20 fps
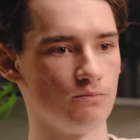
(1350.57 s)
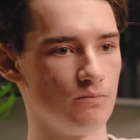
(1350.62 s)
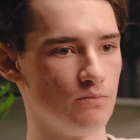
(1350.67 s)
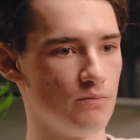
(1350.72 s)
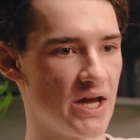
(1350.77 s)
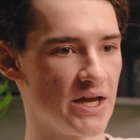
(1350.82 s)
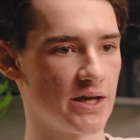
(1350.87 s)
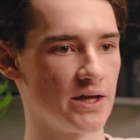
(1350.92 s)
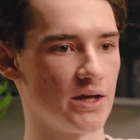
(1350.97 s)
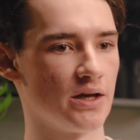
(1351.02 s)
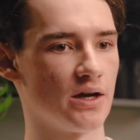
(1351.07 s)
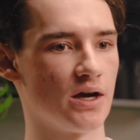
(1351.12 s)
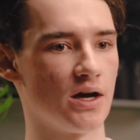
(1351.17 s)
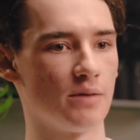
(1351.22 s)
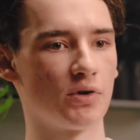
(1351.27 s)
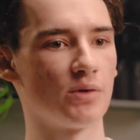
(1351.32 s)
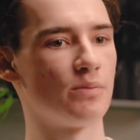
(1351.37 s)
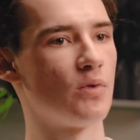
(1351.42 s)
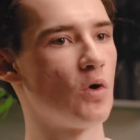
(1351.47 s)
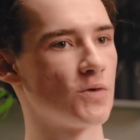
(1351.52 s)
making a
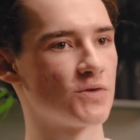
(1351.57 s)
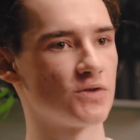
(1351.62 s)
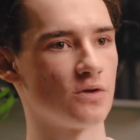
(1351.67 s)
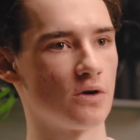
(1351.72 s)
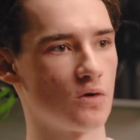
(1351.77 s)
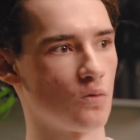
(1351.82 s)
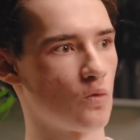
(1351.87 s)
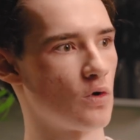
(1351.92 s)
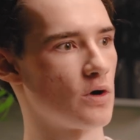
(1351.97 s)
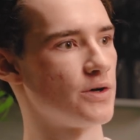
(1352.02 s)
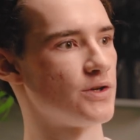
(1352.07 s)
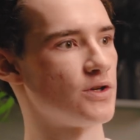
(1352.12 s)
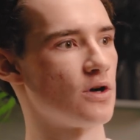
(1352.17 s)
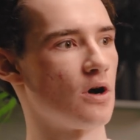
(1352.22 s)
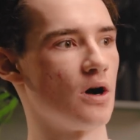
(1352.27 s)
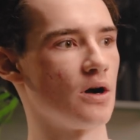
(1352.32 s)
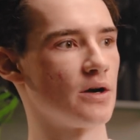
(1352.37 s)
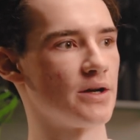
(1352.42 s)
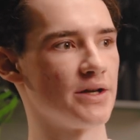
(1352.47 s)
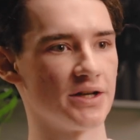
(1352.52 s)
proposal on a Word
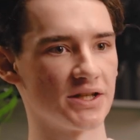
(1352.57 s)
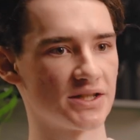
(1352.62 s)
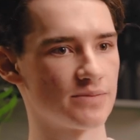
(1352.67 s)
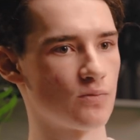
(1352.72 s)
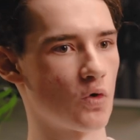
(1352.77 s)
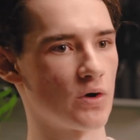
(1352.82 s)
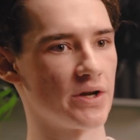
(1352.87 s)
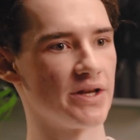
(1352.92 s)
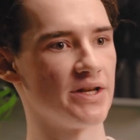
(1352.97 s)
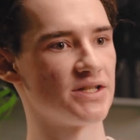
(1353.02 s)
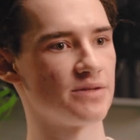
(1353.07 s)
doc and exporting